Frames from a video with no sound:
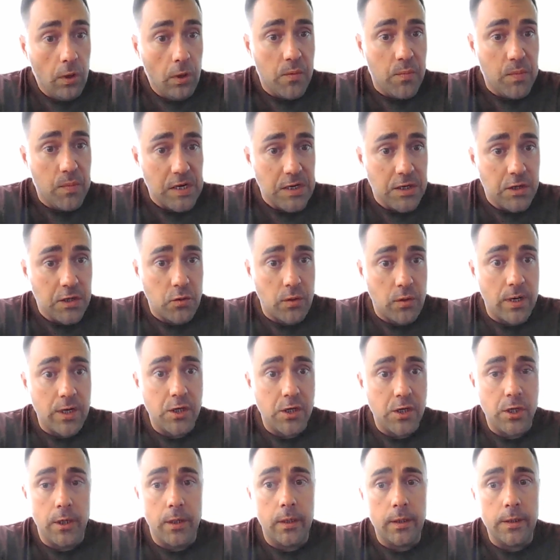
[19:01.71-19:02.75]

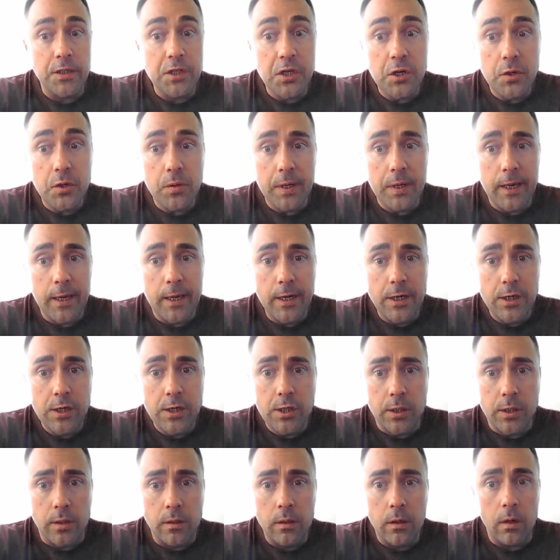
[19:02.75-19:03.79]
administration and
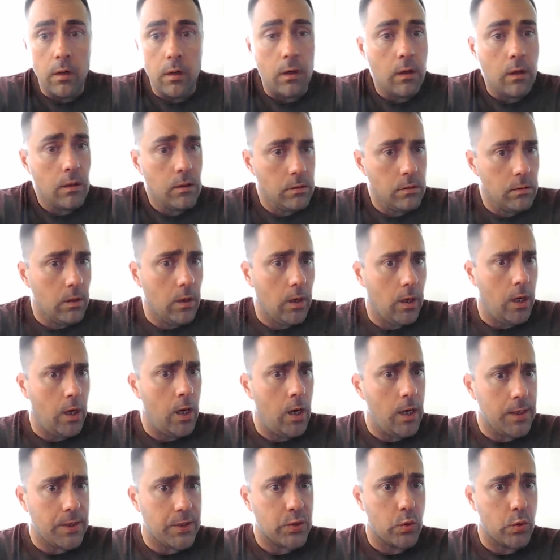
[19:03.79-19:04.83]
adjudication all
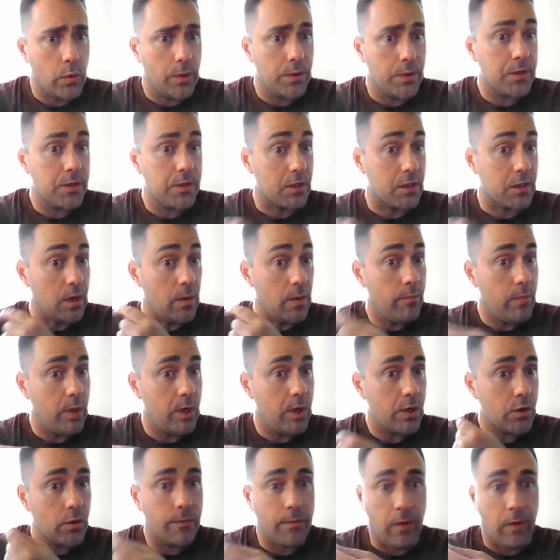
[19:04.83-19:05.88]
cut towards some
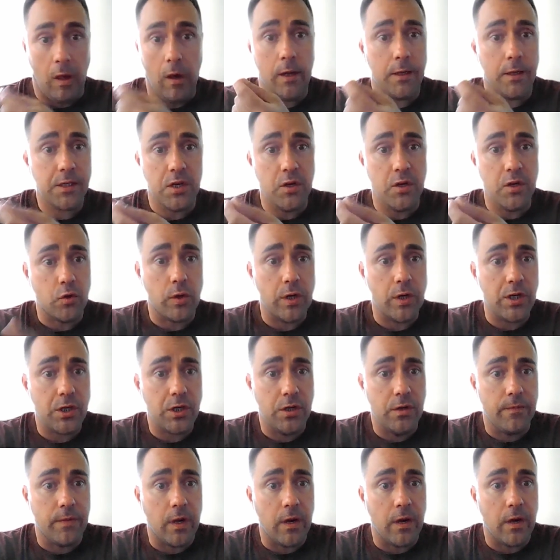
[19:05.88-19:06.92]
measure of concentration
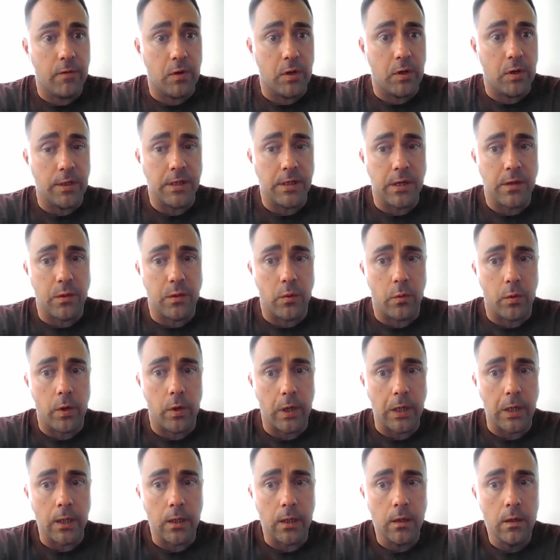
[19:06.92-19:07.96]
of governance authority.
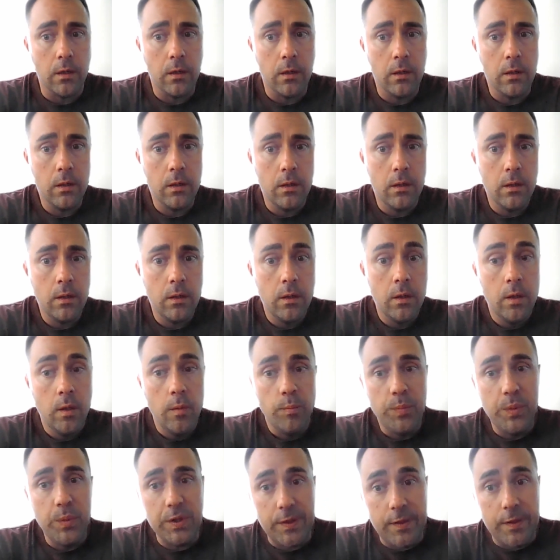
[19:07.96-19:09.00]

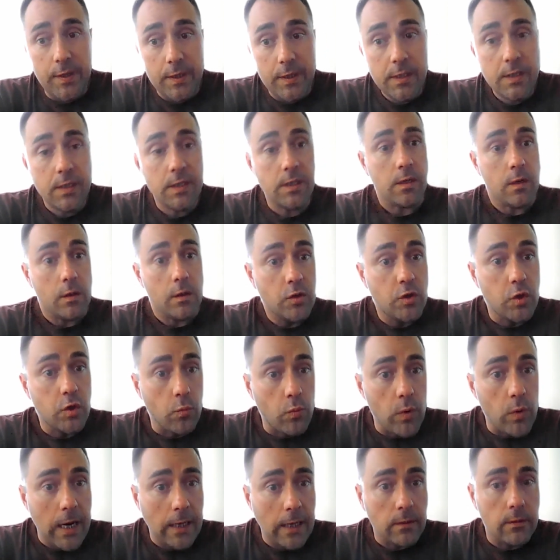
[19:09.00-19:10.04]
But this
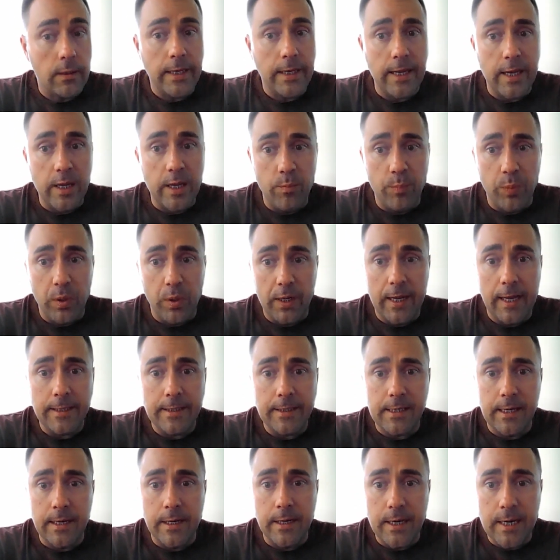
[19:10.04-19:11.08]
directly
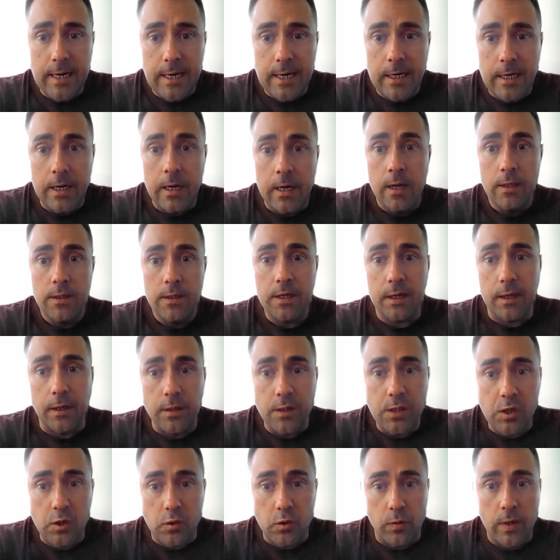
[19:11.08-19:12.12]
implicates a need to
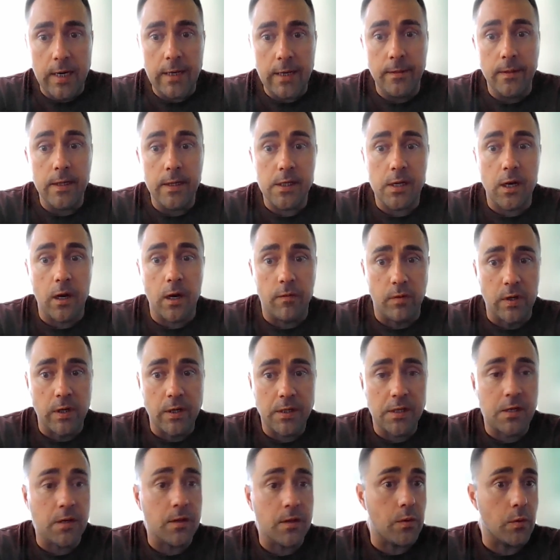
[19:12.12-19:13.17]
constrain this
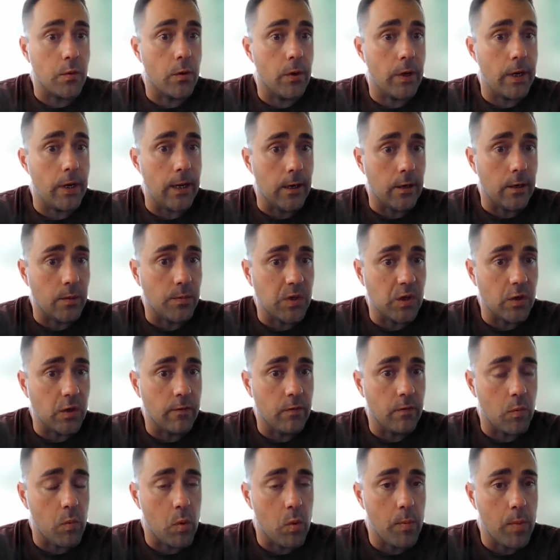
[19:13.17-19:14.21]
governance authority on
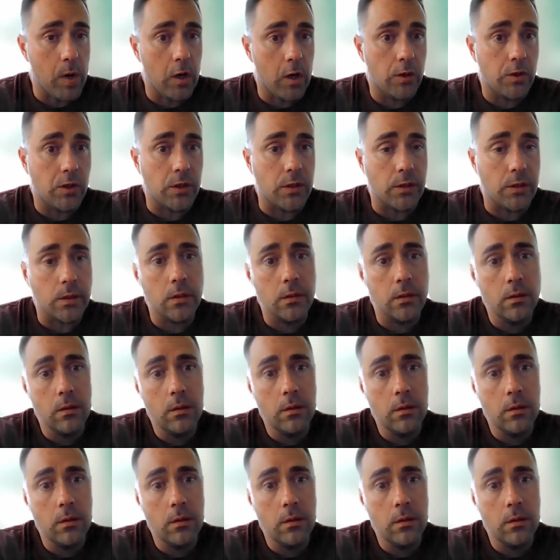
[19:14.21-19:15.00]
observable margins.